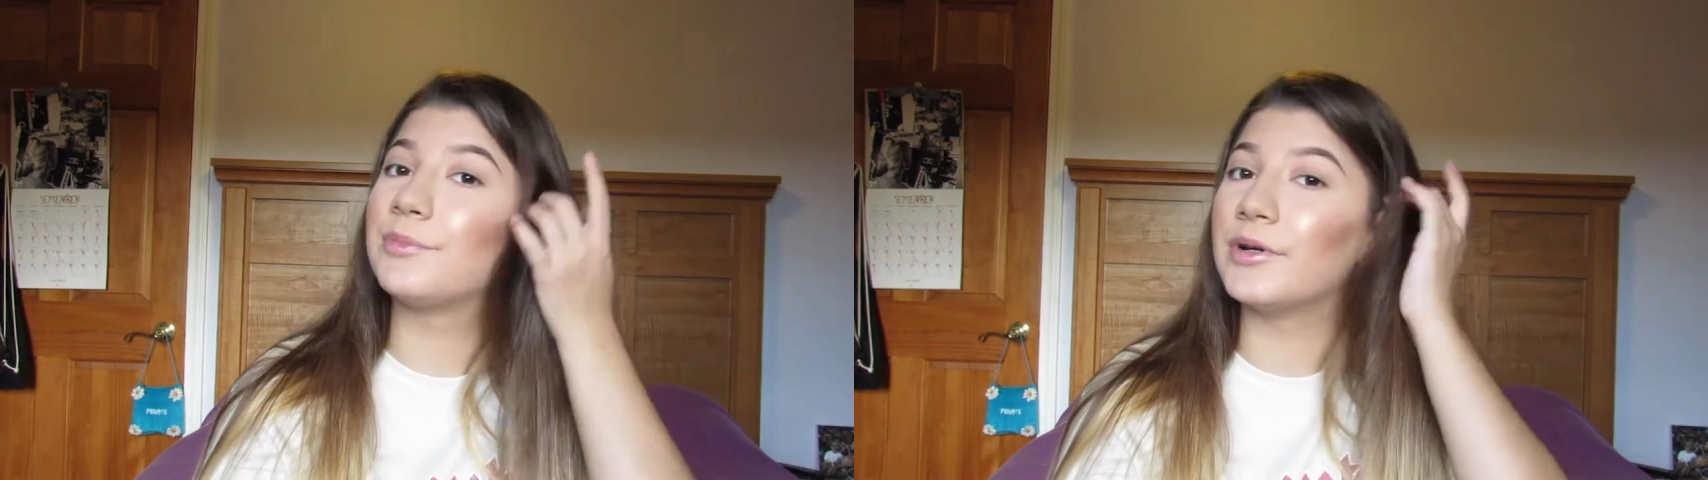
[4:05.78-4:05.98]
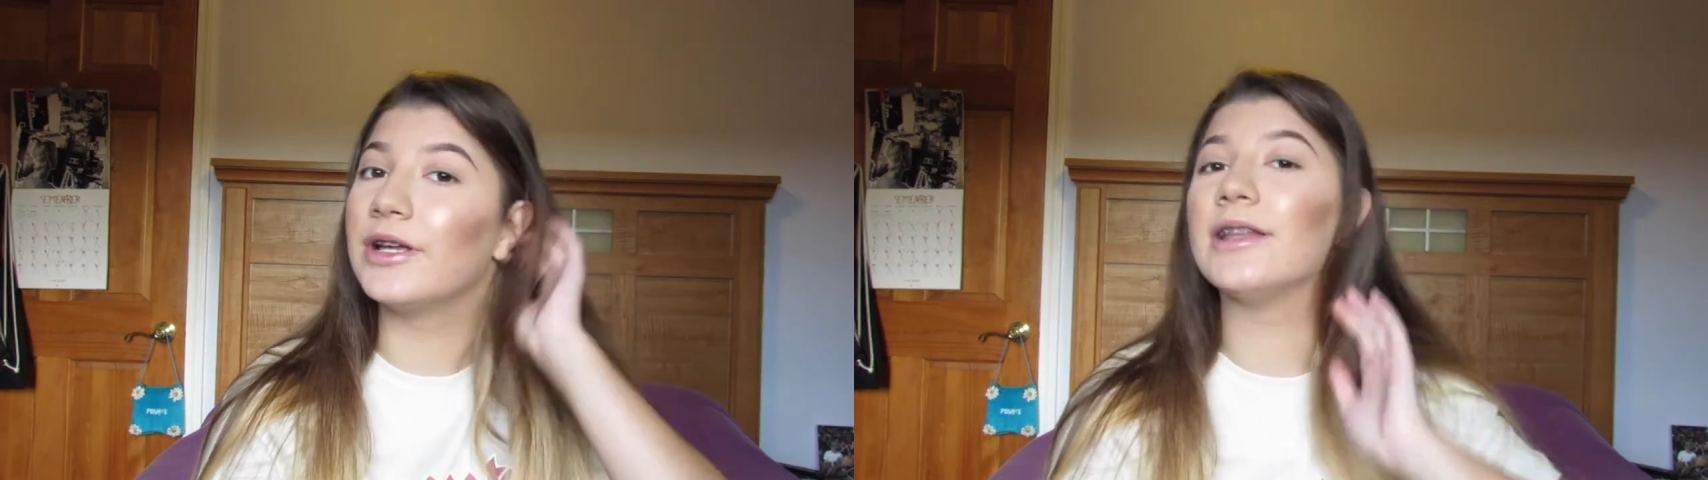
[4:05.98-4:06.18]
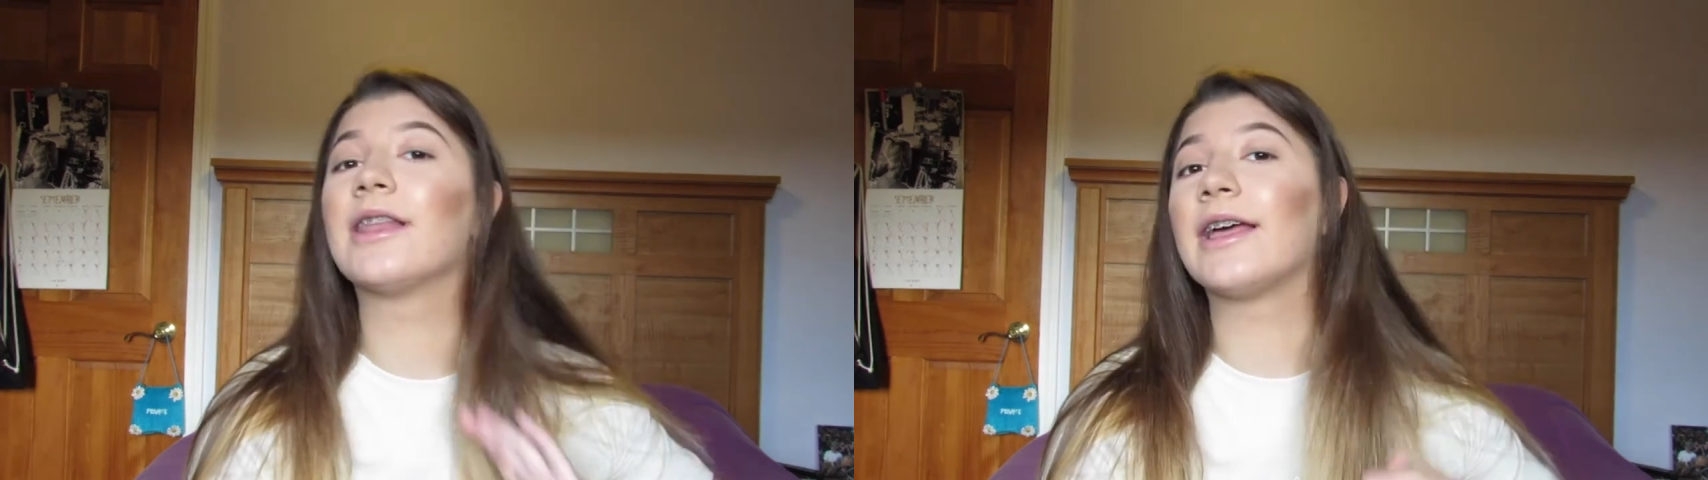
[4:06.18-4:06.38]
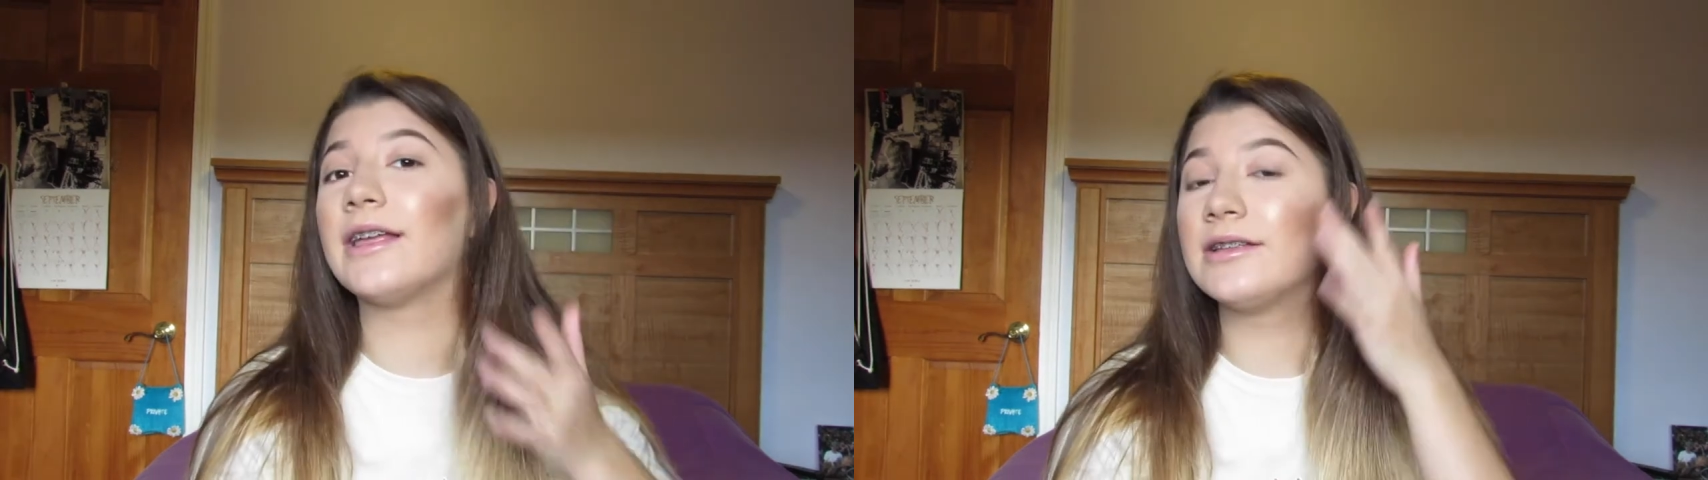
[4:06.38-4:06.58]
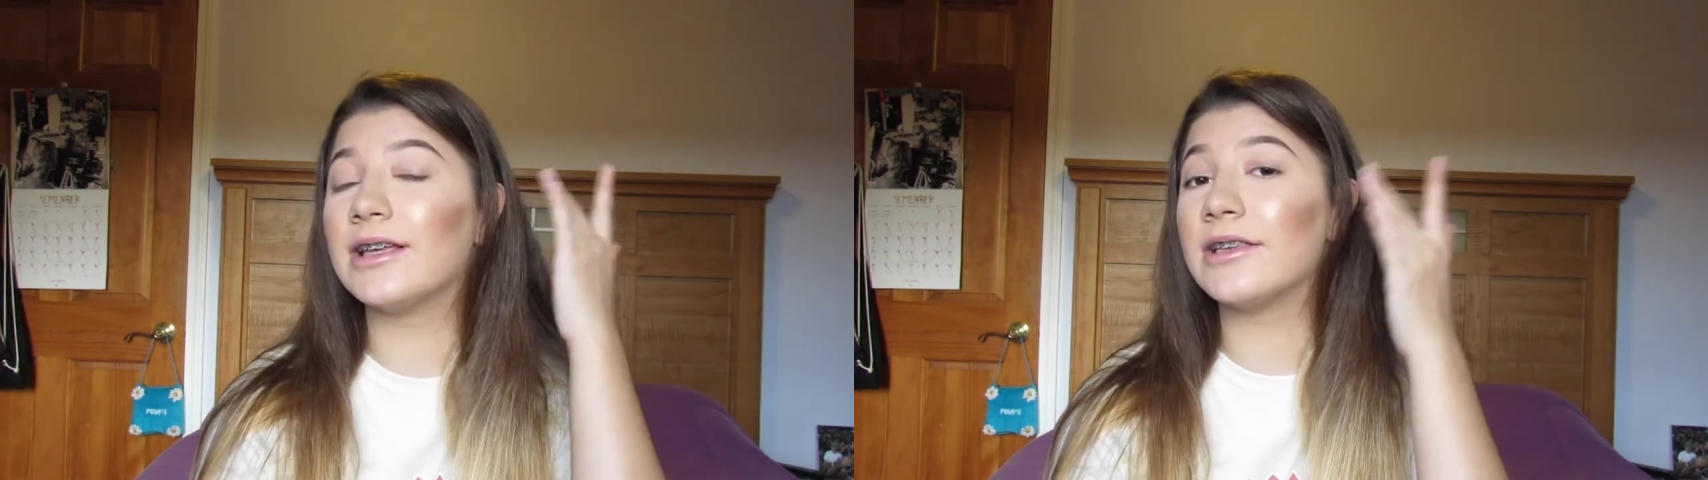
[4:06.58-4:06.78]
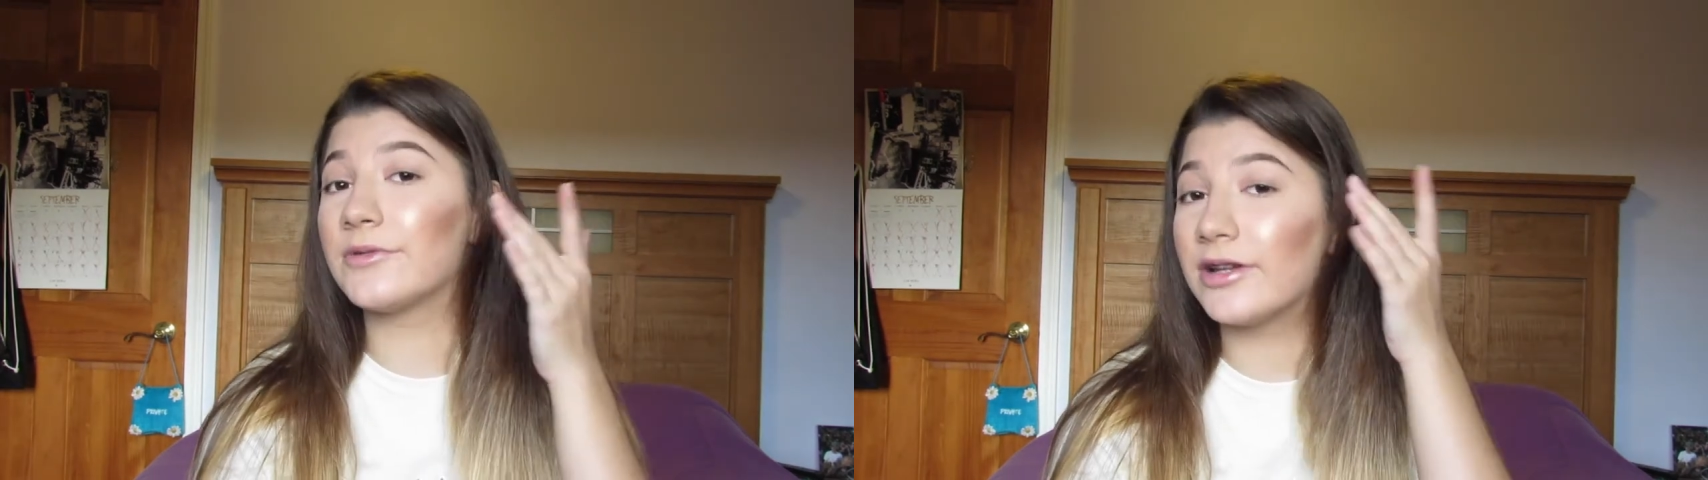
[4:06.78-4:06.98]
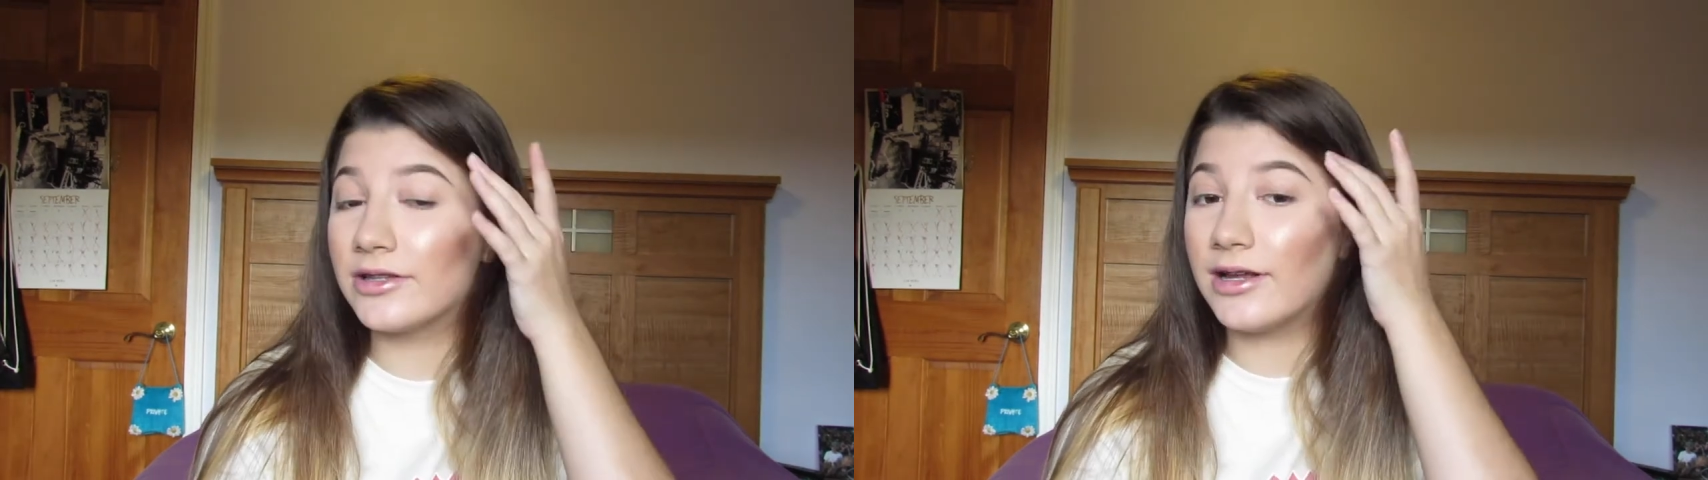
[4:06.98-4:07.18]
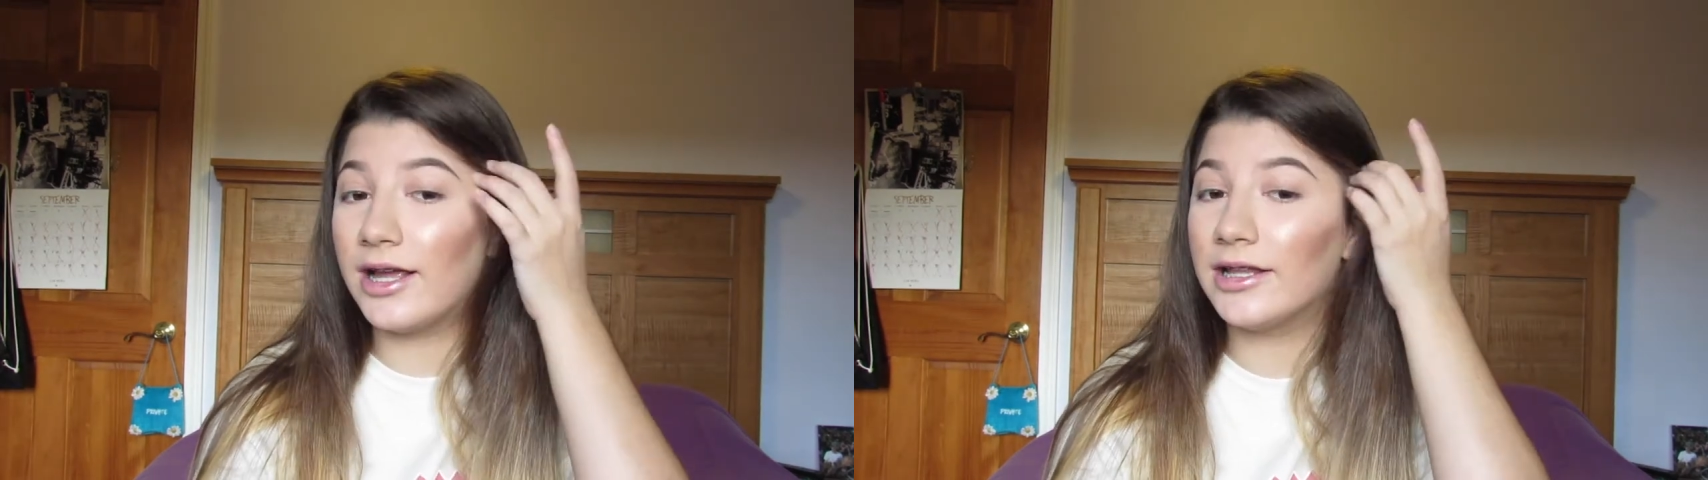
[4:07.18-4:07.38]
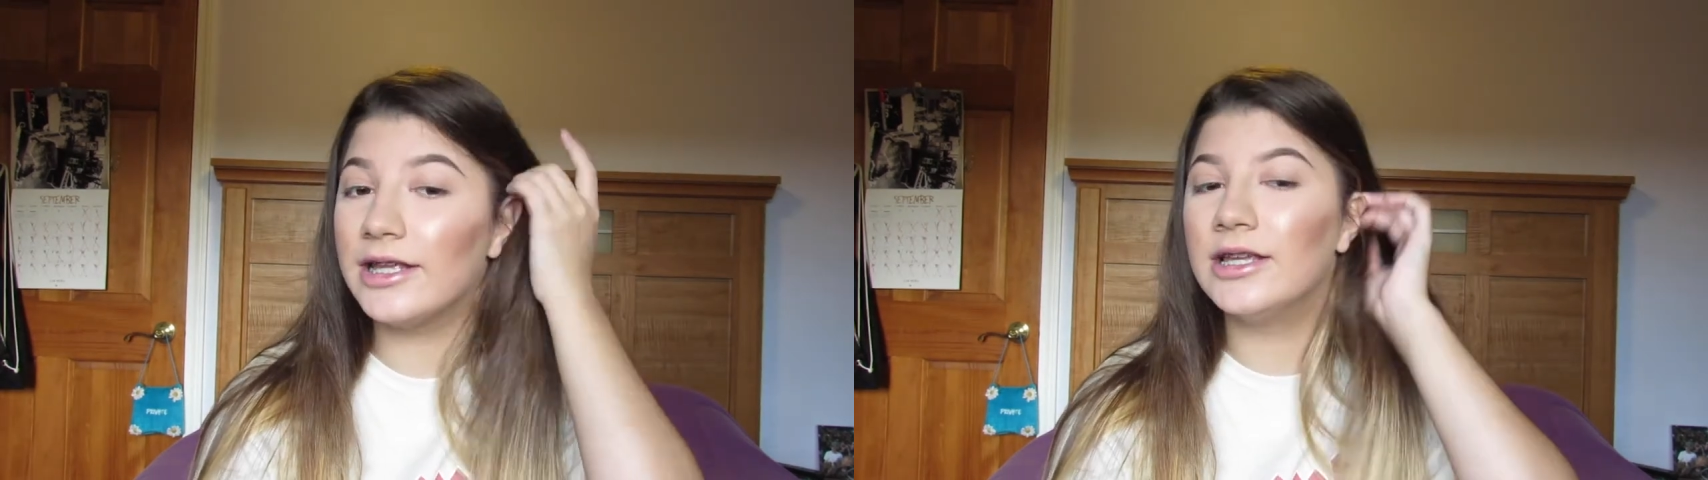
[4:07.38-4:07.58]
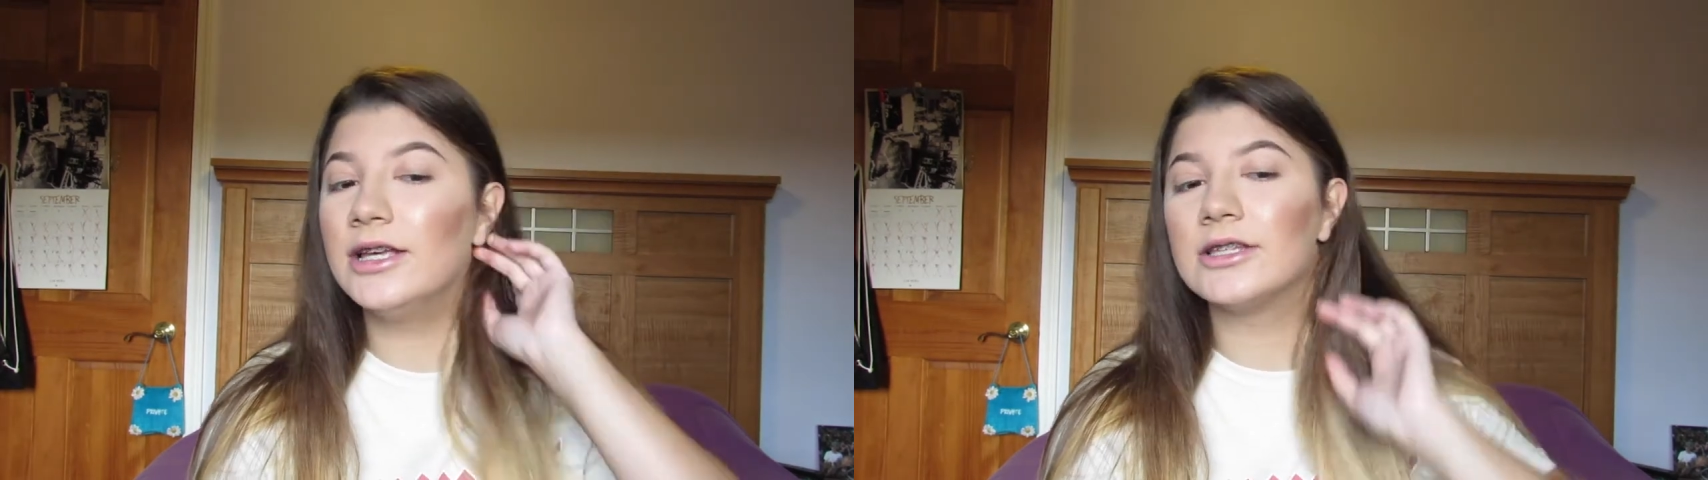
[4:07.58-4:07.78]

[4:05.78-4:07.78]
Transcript: to put like as regular highlight.